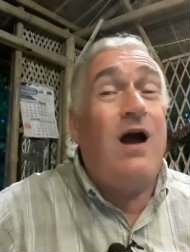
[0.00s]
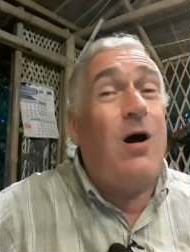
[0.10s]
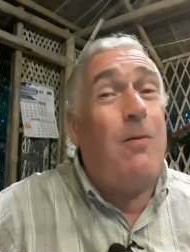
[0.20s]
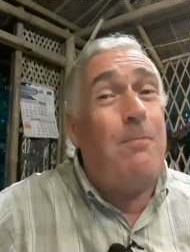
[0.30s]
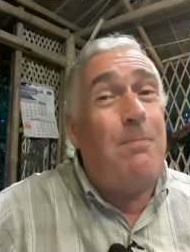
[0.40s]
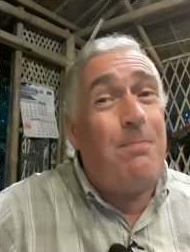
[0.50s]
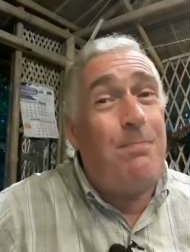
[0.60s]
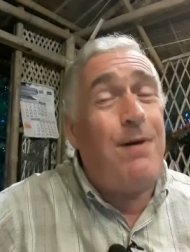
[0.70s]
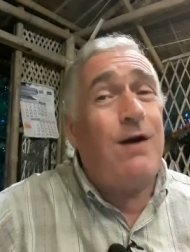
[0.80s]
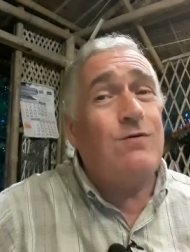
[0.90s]

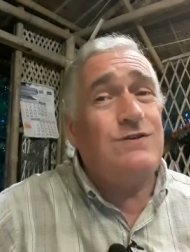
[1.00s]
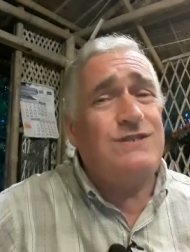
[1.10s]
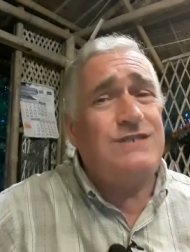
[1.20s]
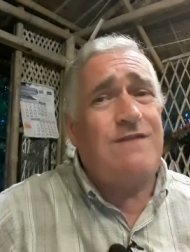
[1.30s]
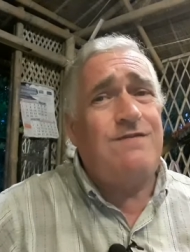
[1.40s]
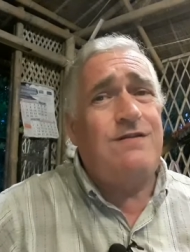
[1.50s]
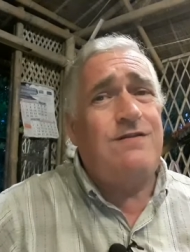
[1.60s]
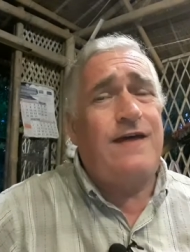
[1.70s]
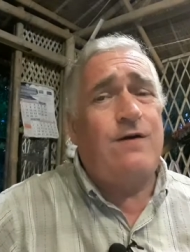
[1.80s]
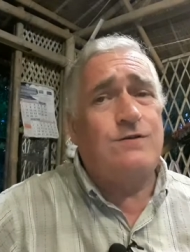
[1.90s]
About
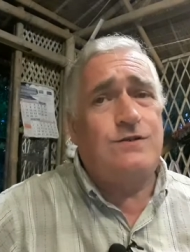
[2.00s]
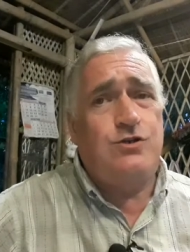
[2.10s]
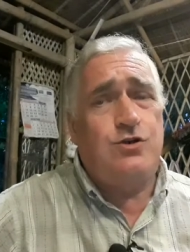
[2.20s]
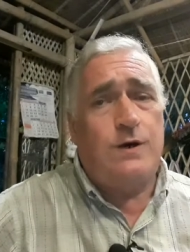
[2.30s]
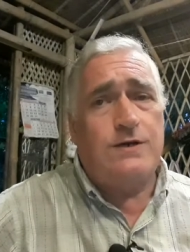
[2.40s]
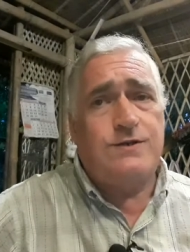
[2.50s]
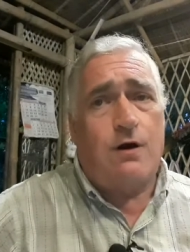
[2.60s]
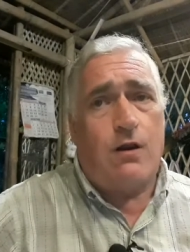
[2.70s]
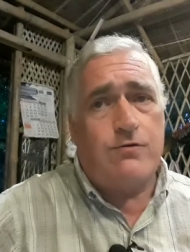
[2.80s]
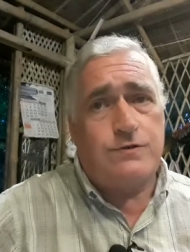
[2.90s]
7,000 US
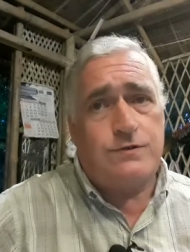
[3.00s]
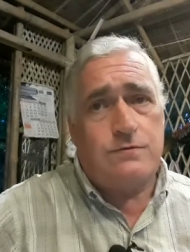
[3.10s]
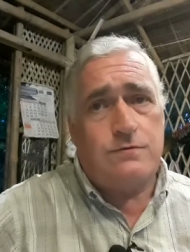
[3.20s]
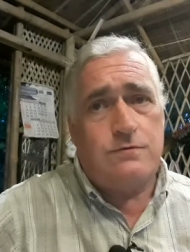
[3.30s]
dollars.